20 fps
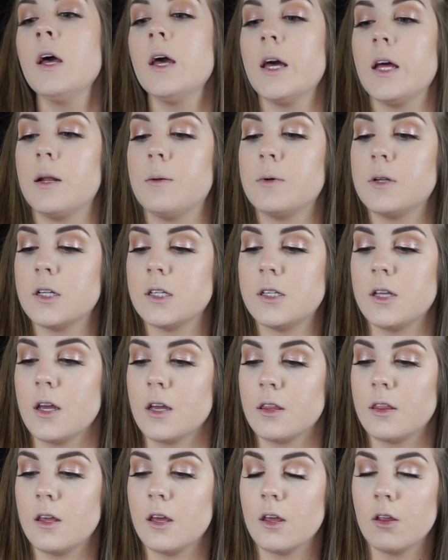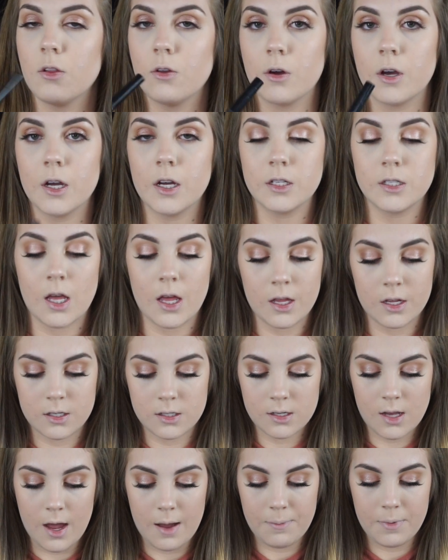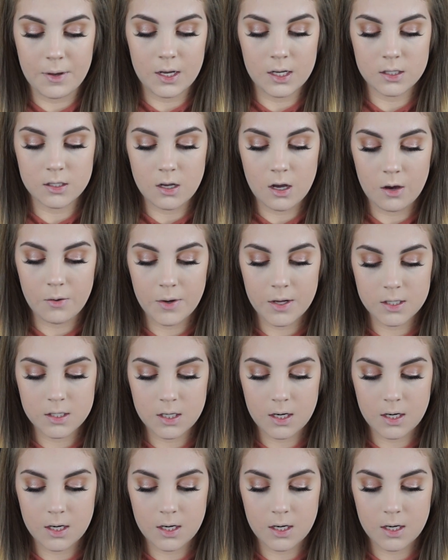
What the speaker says: And I'm going to take the Loreal Telescopic as always,